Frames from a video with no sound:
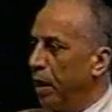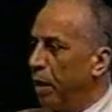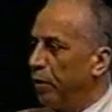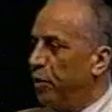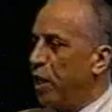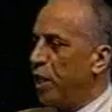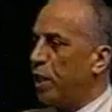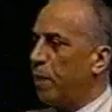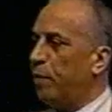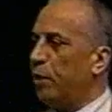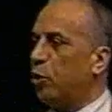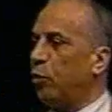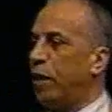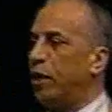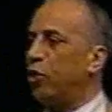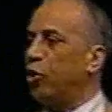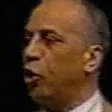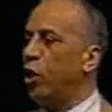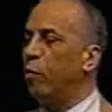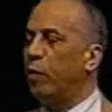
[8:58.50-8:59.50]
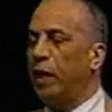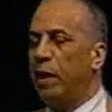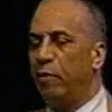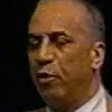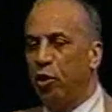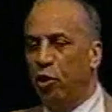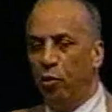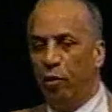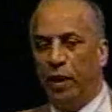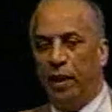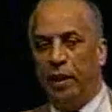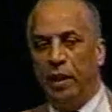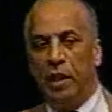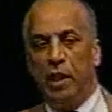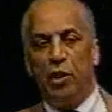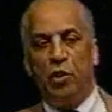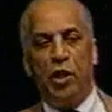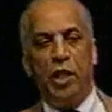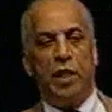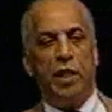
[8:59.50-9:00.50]
Just in between, show you what they were doing,
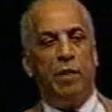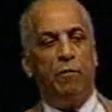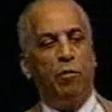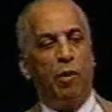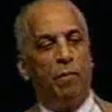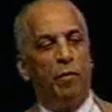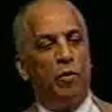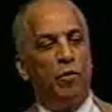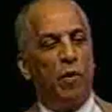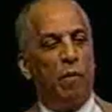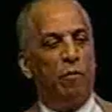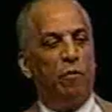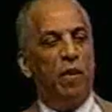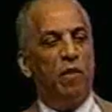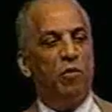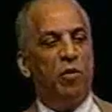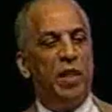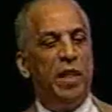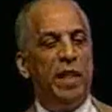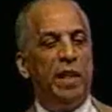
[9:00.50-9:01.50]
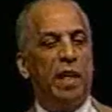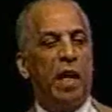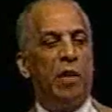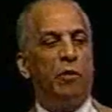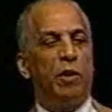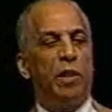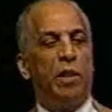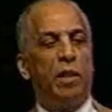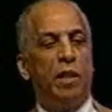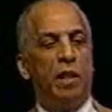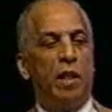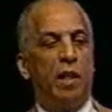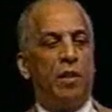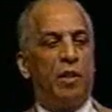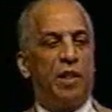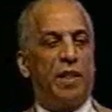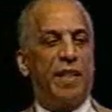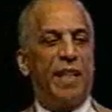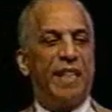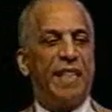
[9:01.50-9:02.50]
from 1500 to
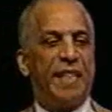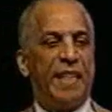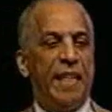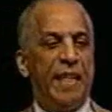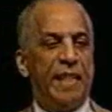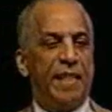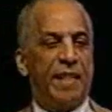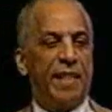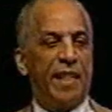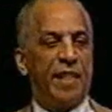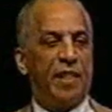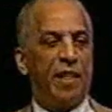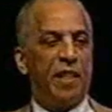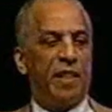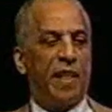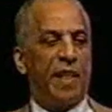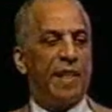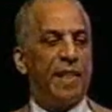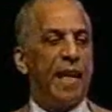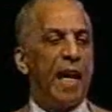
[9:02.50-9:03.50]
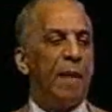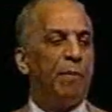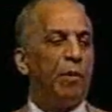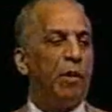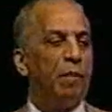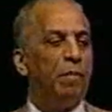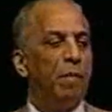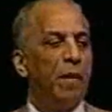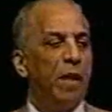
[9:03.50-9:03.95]
1660 as an example,